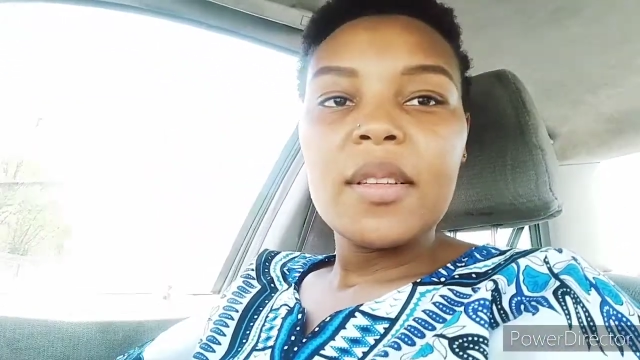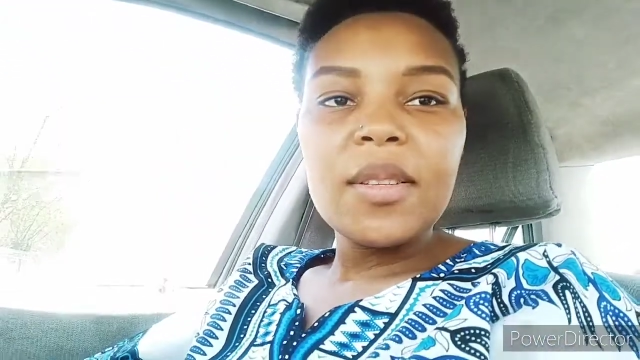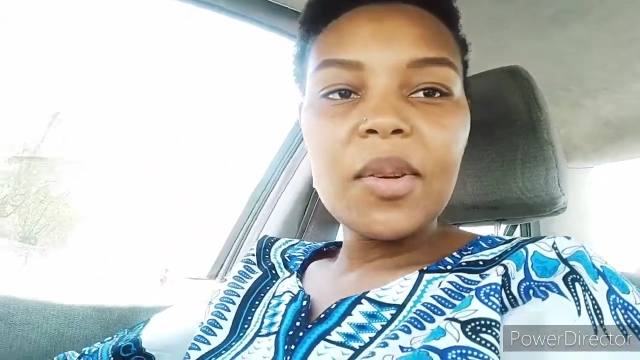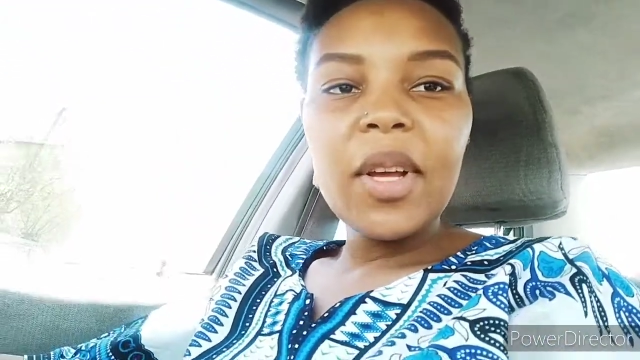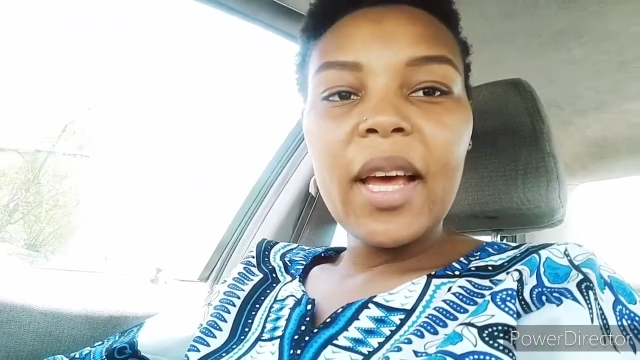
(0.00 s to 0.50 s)

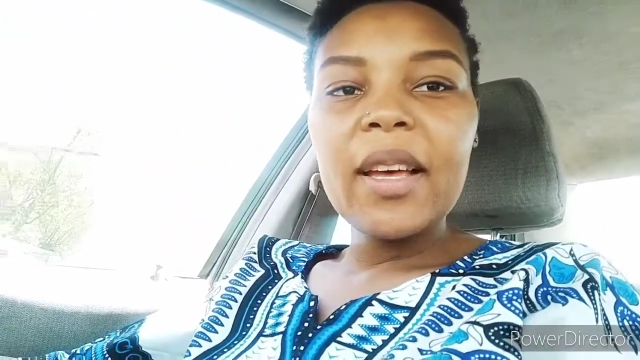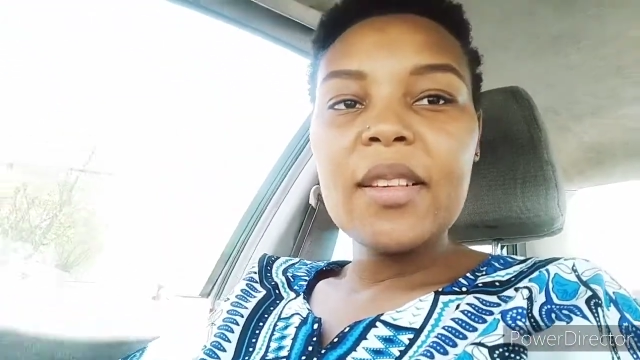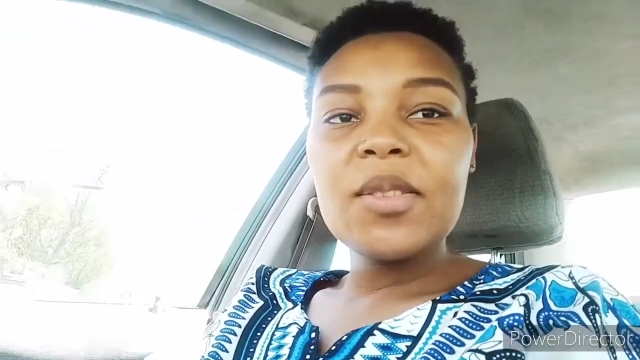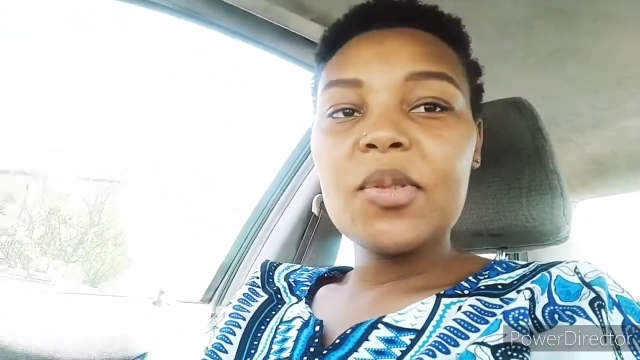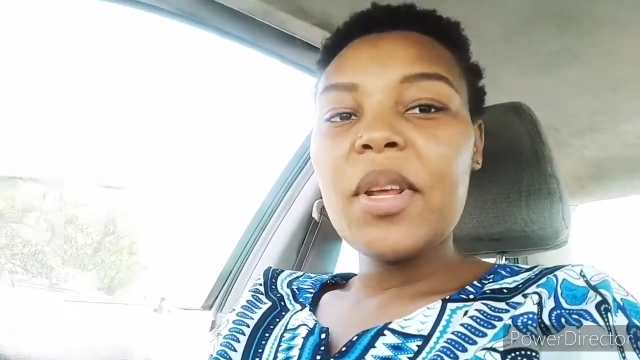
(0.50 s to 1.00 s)
So
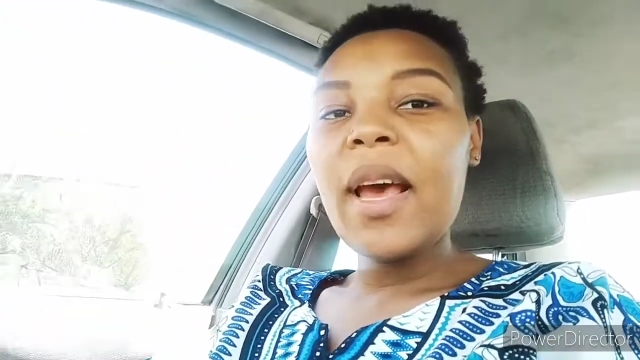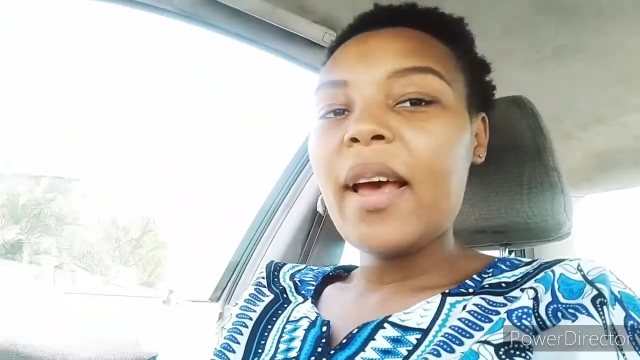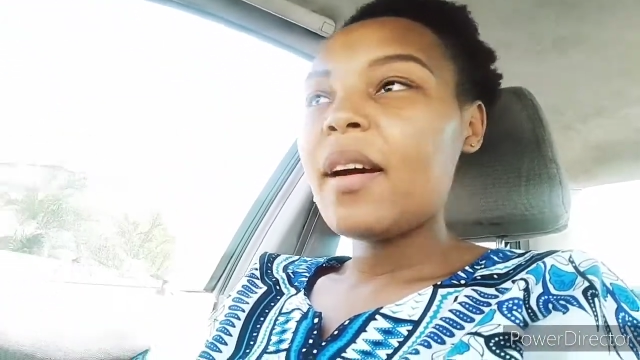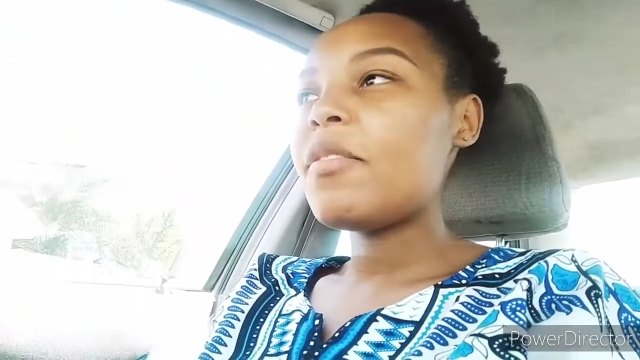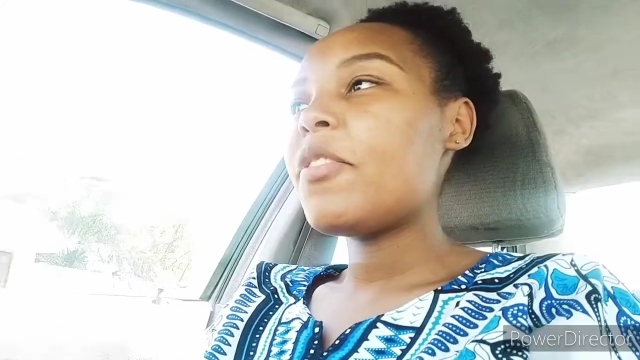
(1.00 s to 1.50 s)
guys, today
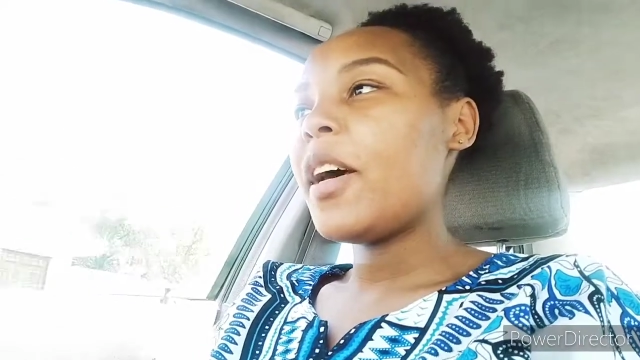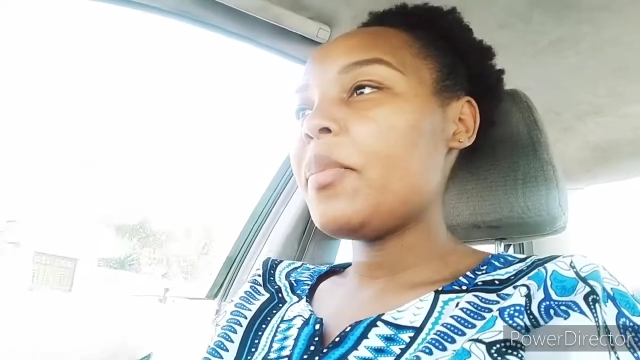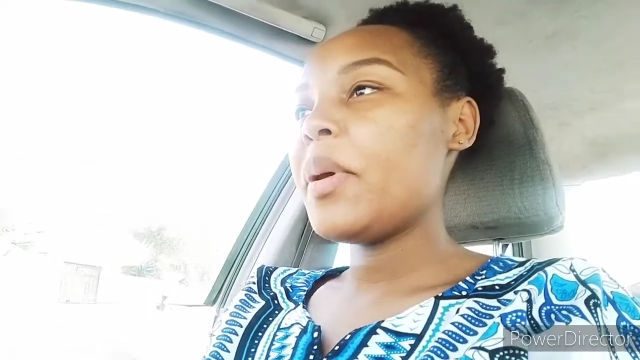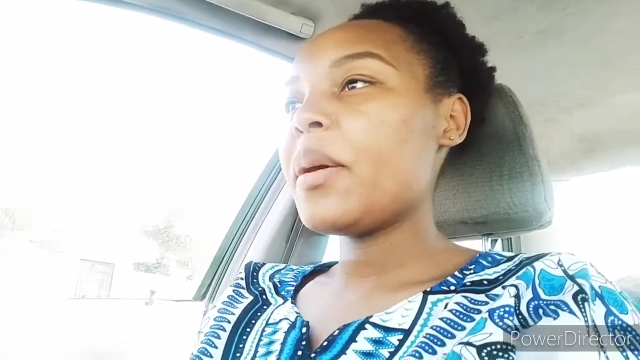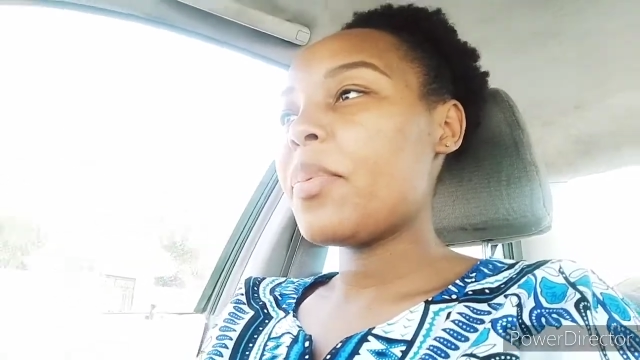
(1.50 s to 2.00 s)
I have
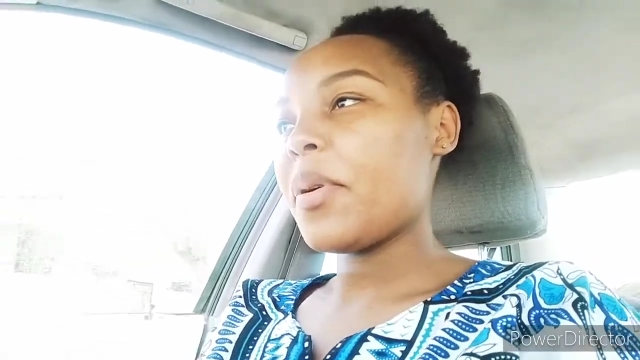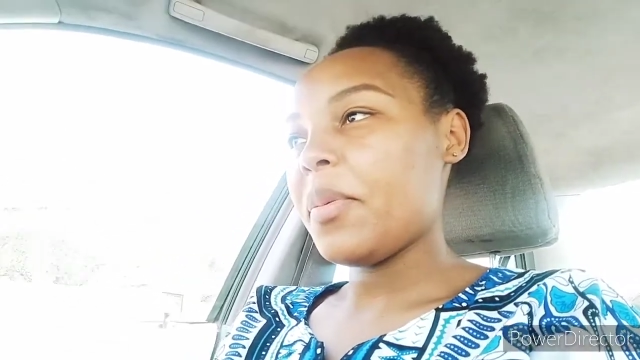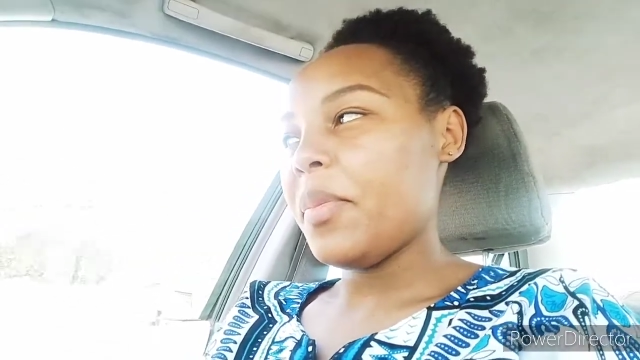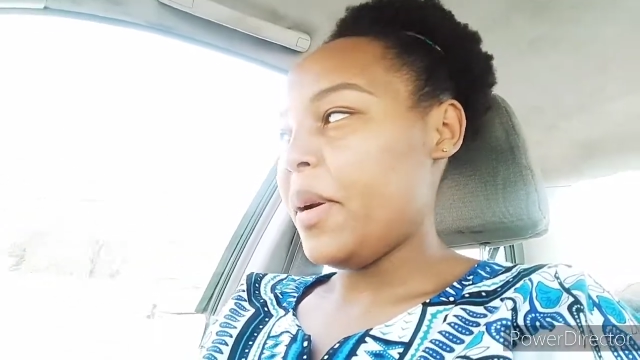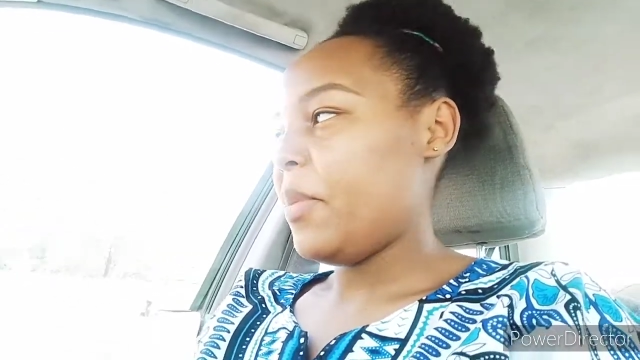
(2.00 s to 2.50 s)
one big
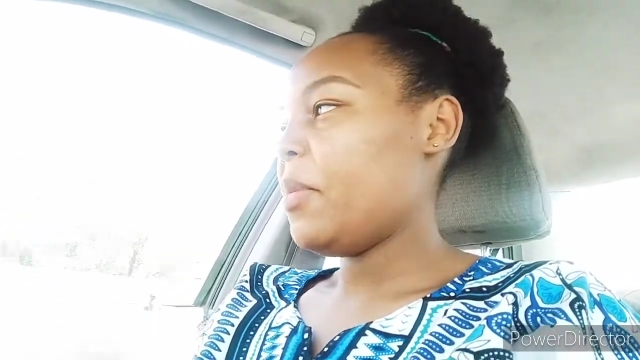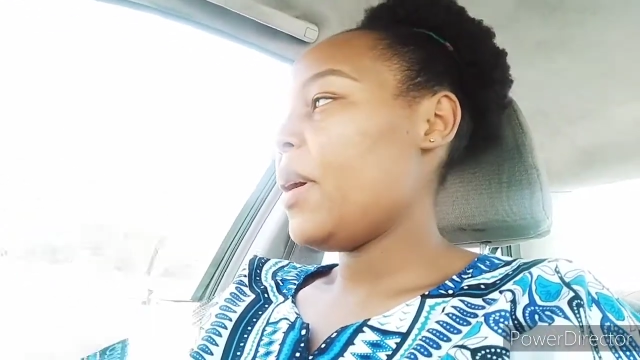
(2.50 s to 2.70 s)
problem.